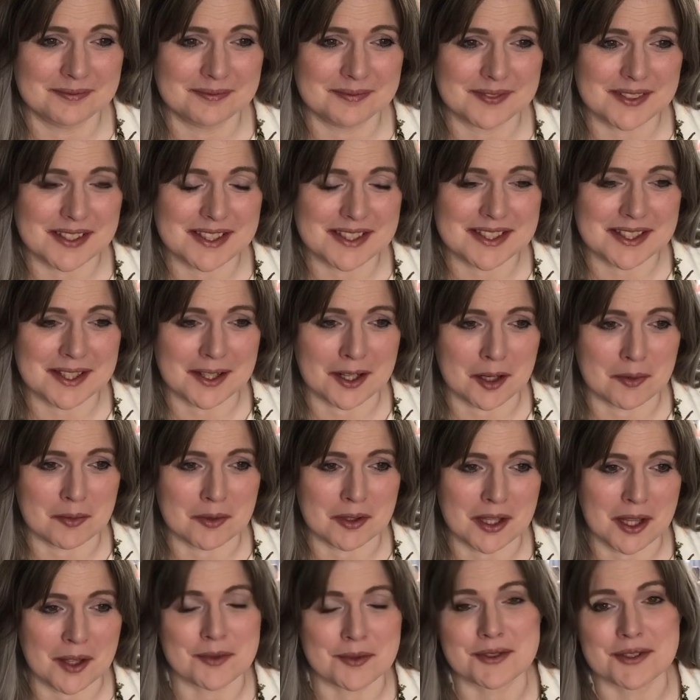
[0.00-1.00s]
It's terrible.
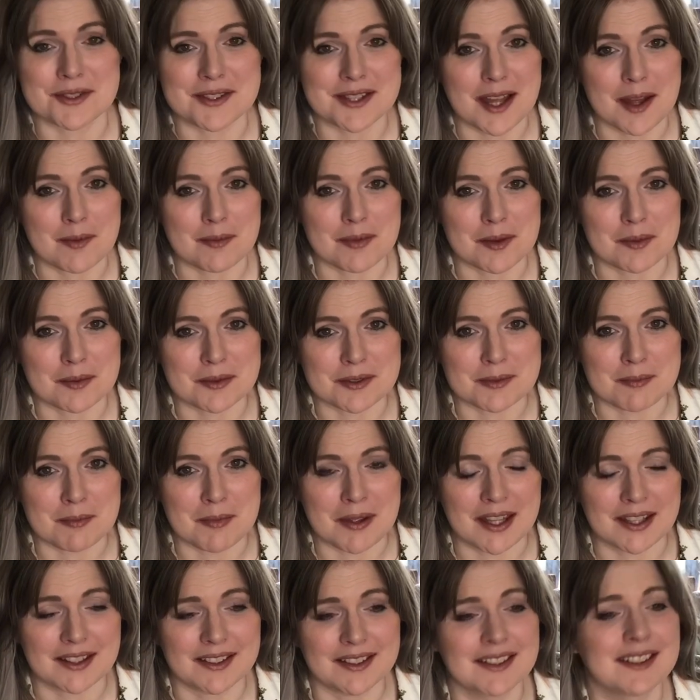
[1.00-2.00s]
I was just happy it wasn't
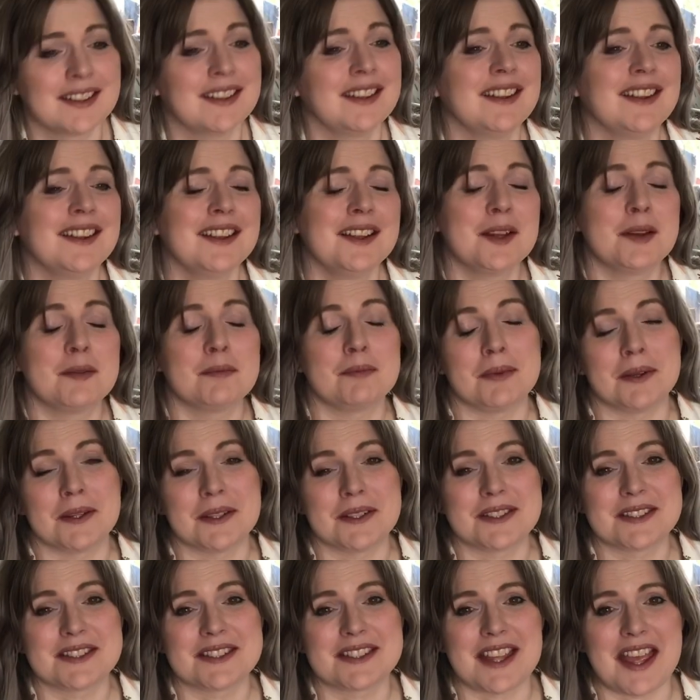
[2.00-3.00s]
Matt.
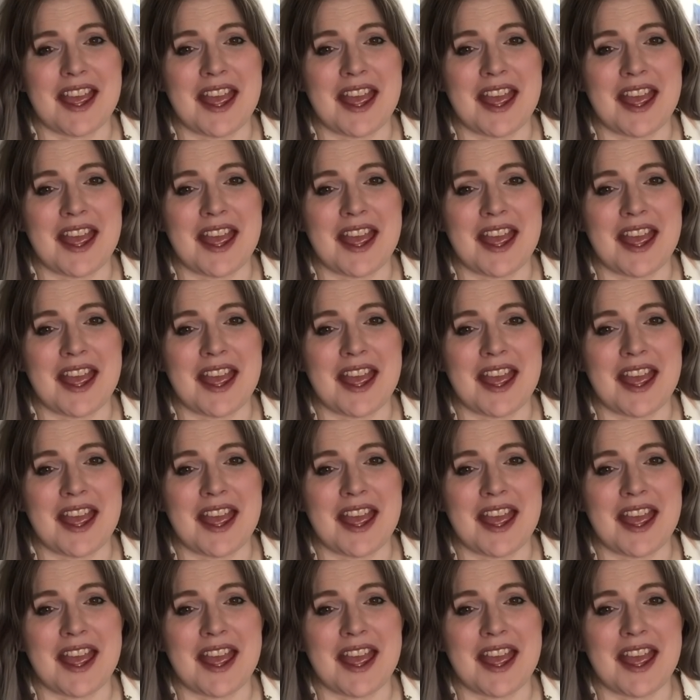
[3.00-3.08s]
But